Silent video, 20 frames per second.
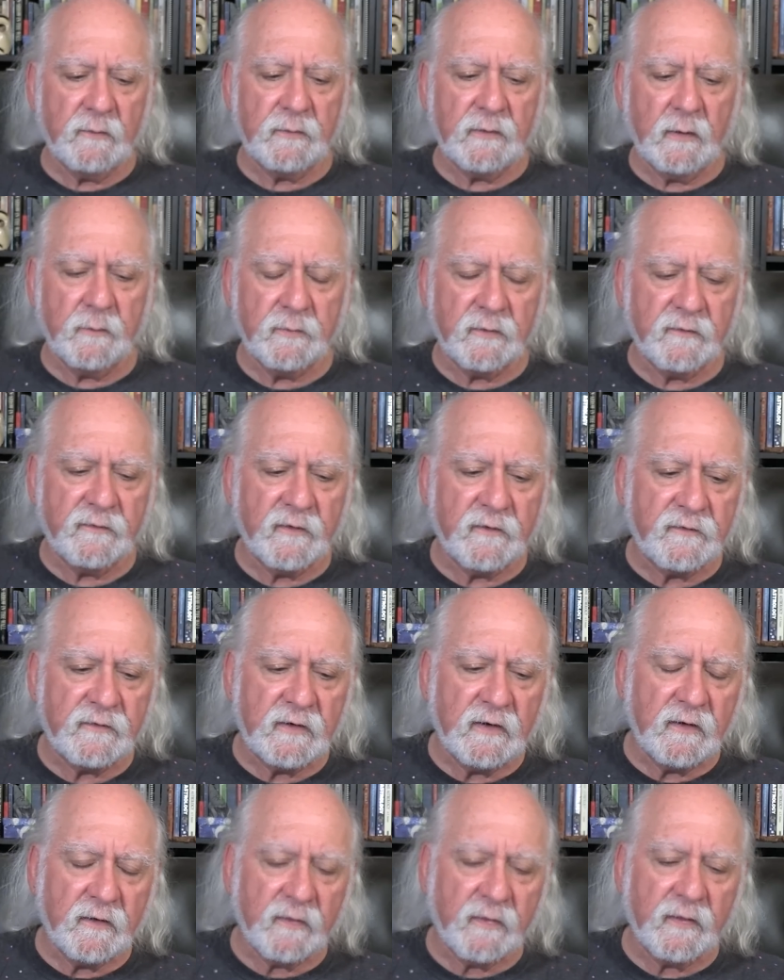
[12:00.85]
september
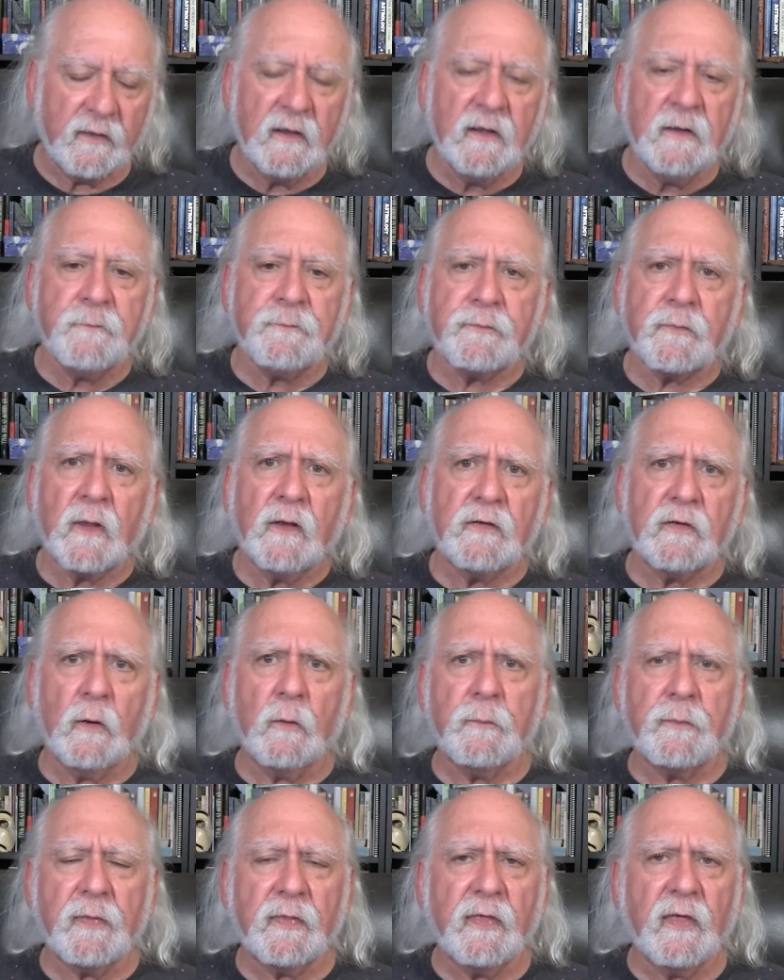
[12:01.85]
15th
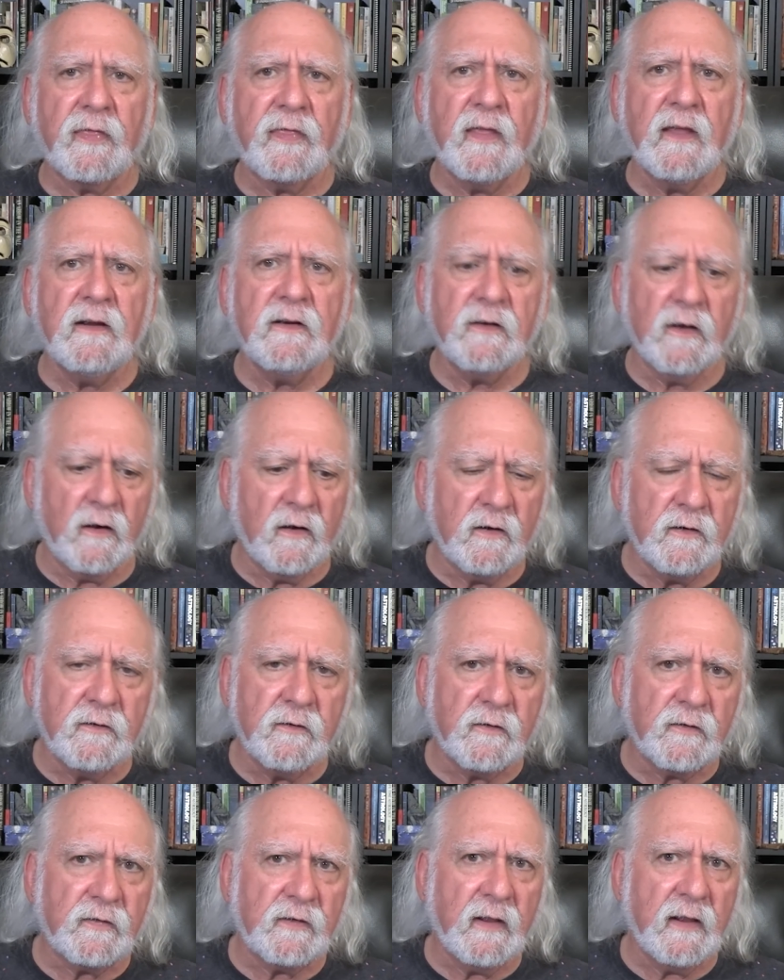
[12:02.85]
so, the thing to
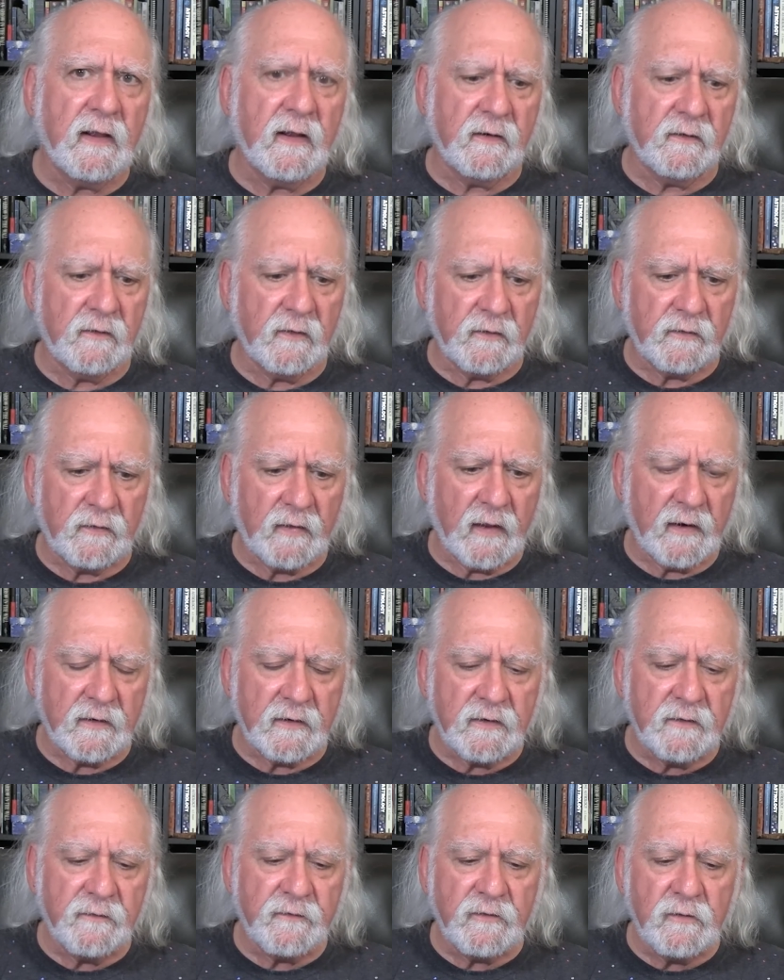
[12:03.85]
understand is that
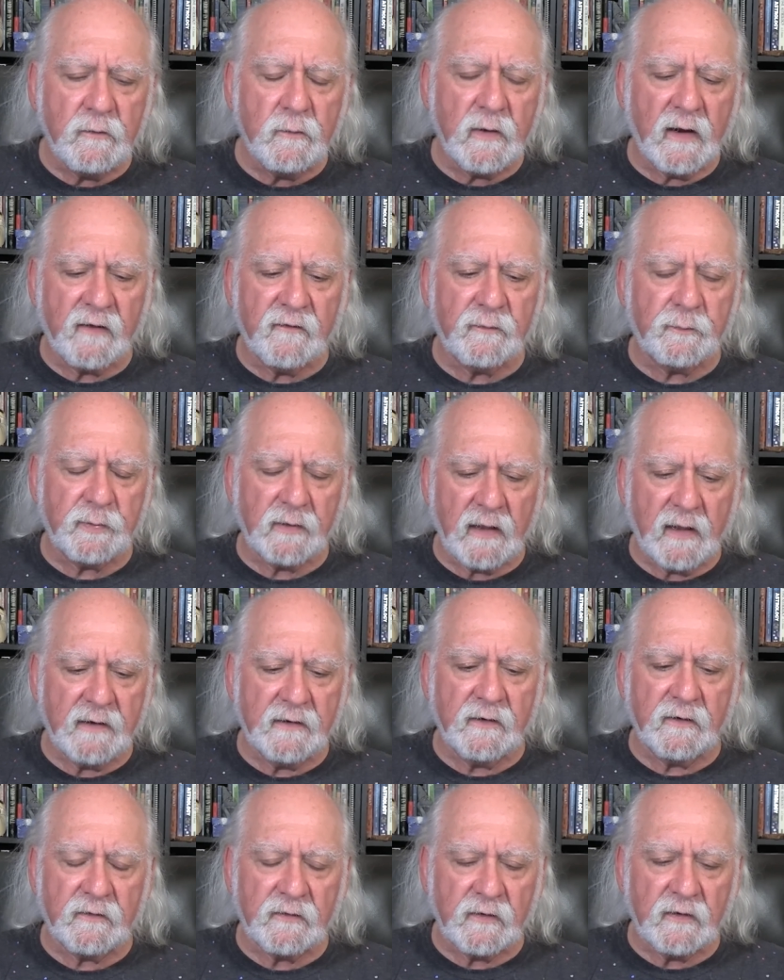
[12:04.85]
if you have
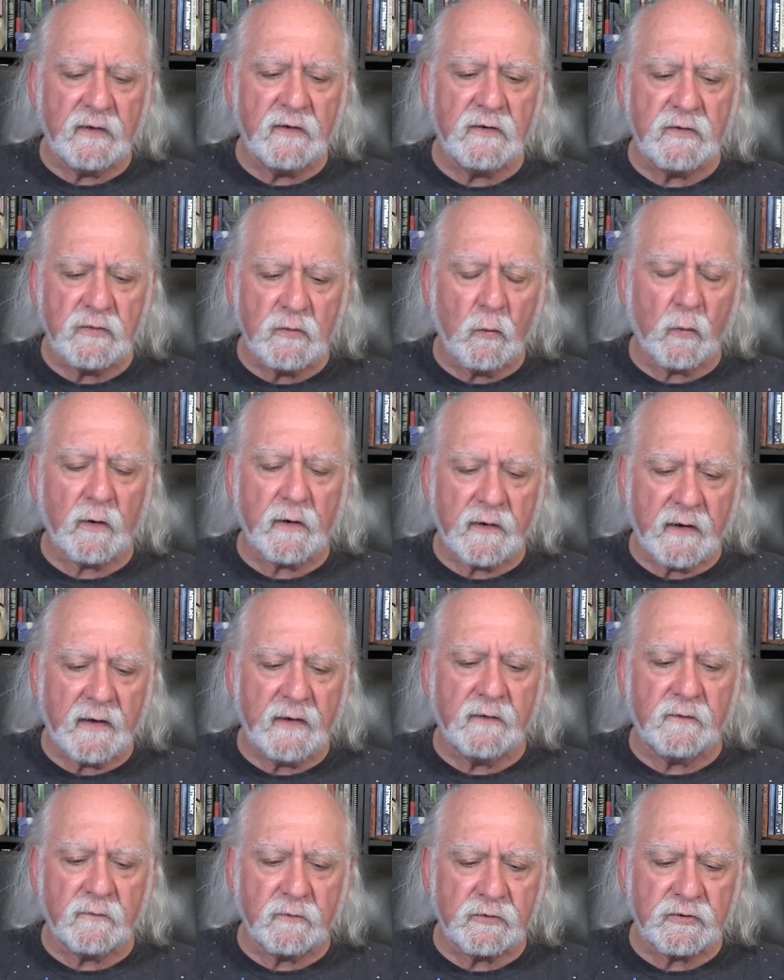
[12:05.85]
planets in your
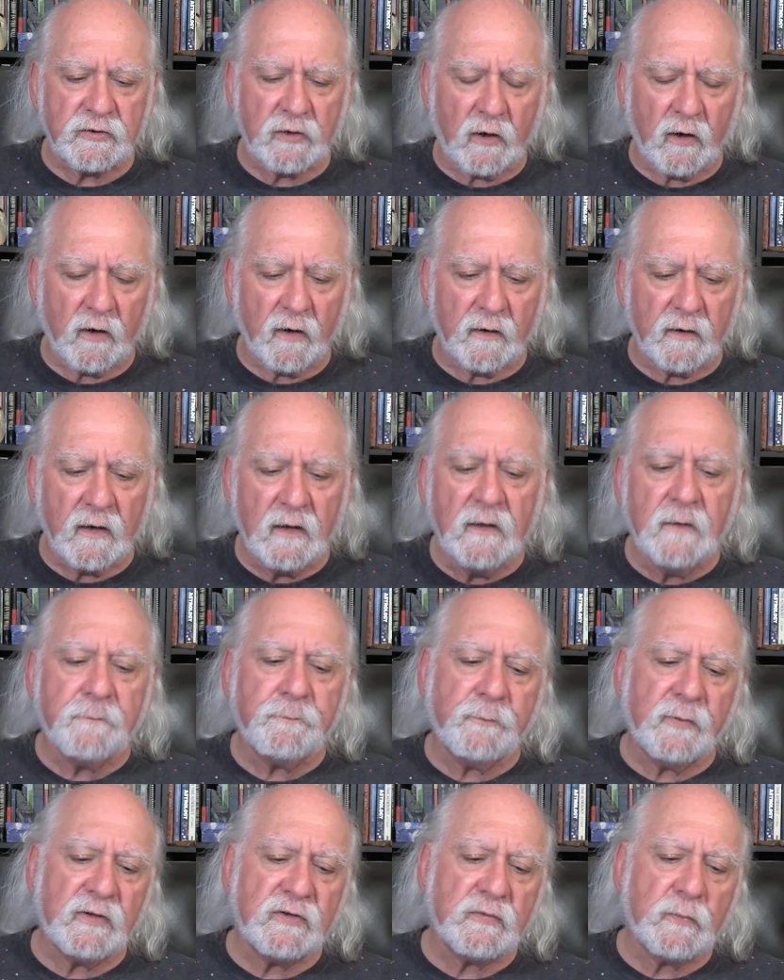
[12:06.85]
natal chart
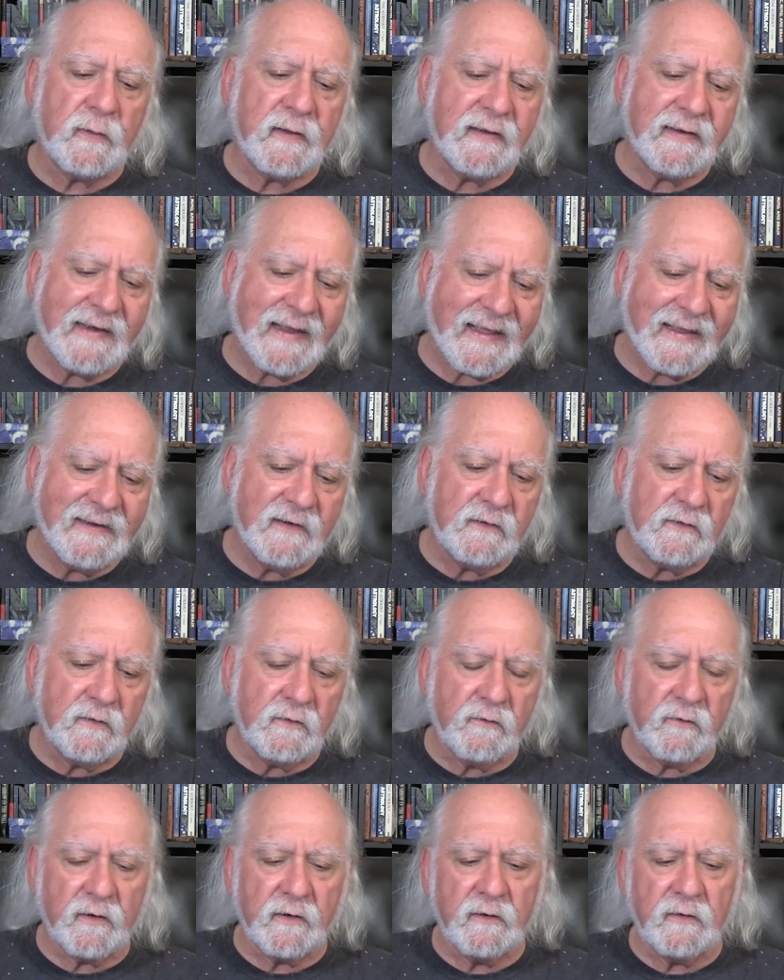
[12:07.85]
between 8
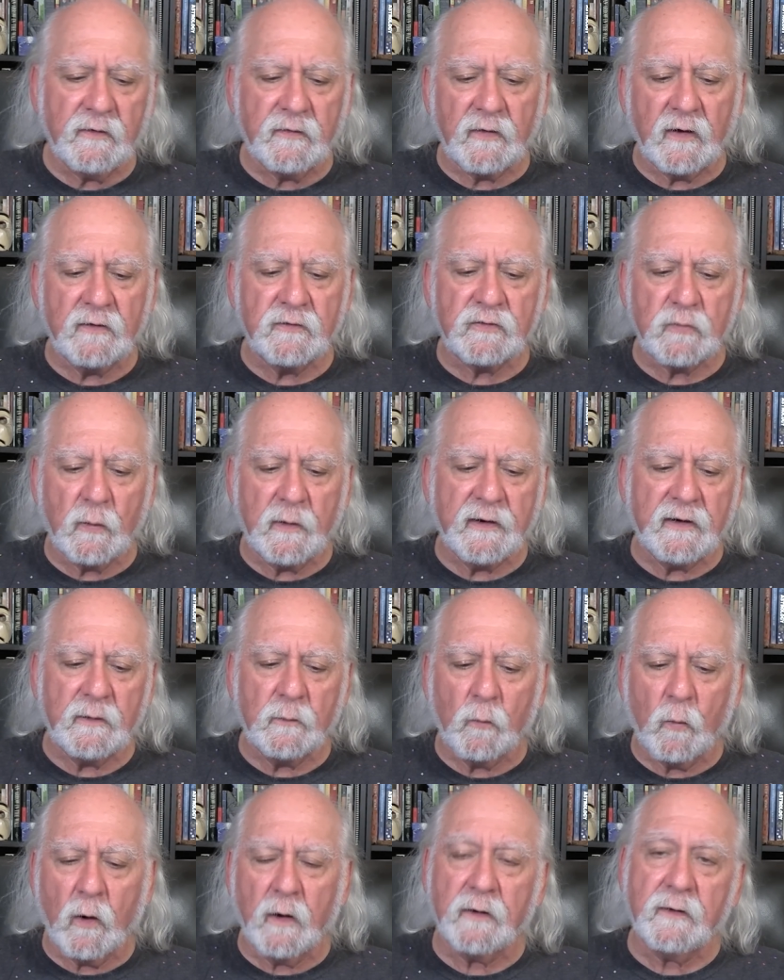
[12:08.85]
degrees and
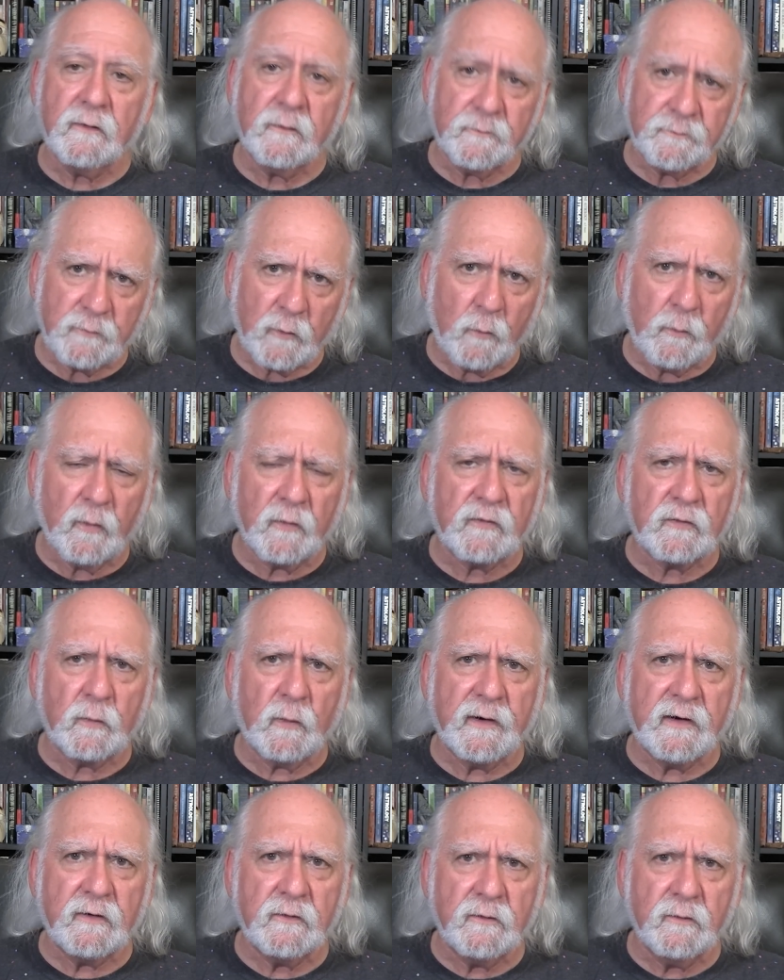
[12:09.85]
21, almost
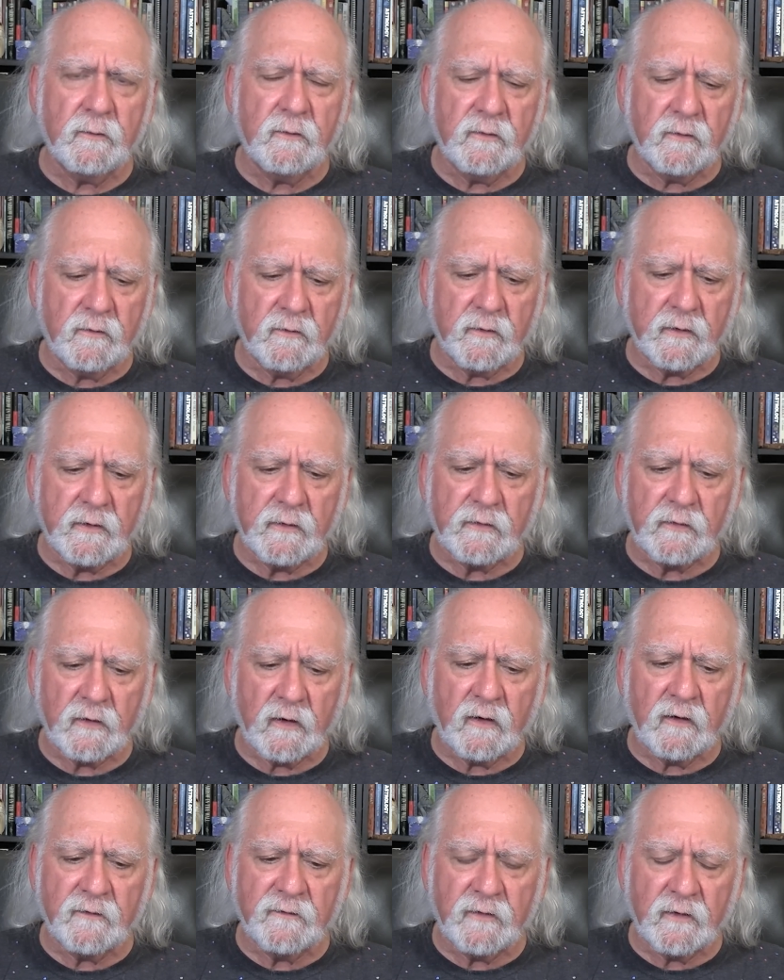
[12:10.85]
22 degrees
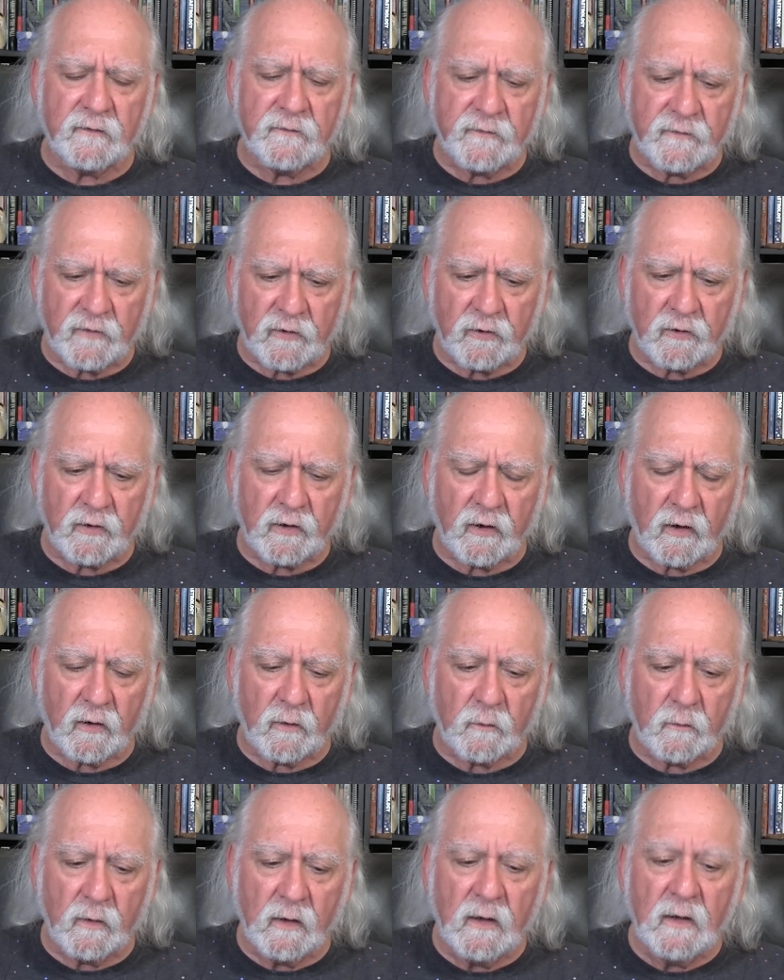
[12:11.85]
of
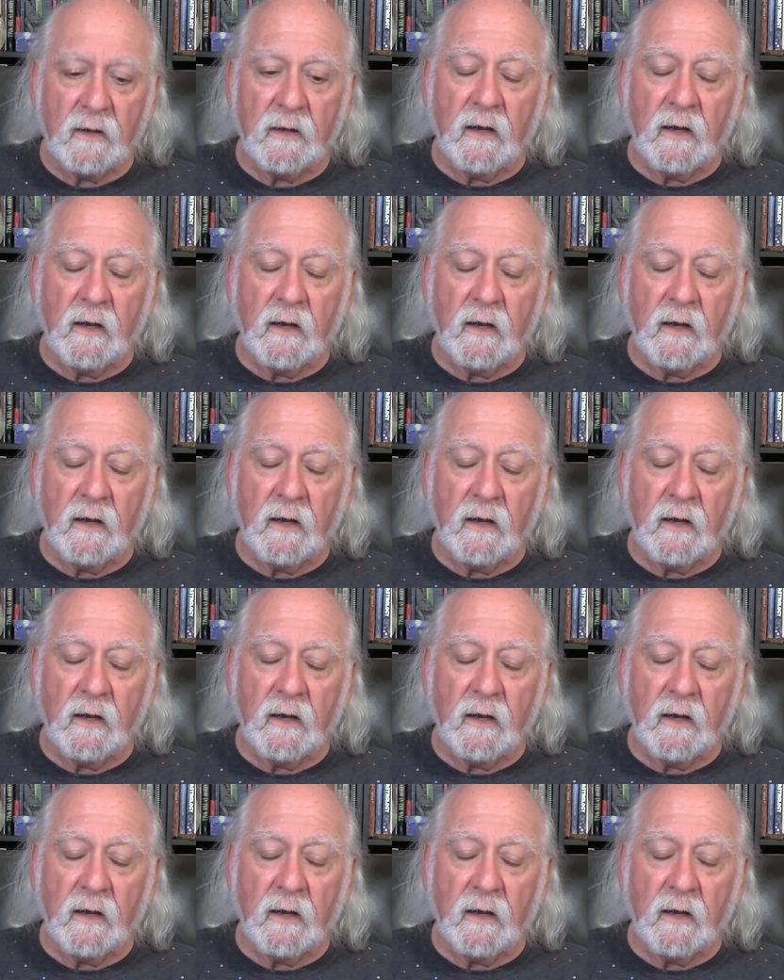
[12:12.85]
Virgo,